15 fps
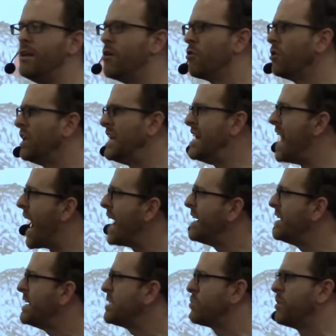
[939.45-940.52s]
early
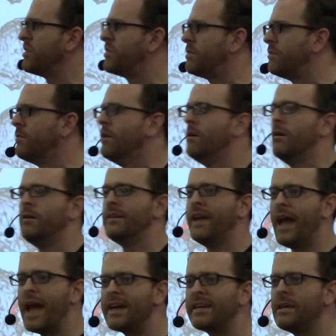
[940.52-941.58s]
90s with
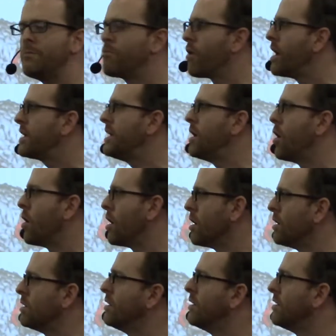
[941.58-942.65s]
Achy Breaky
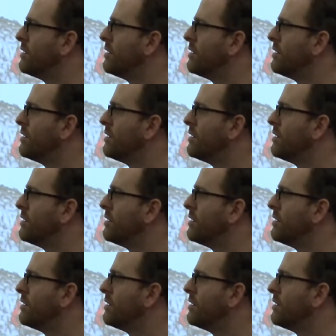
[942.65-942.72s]
Heart.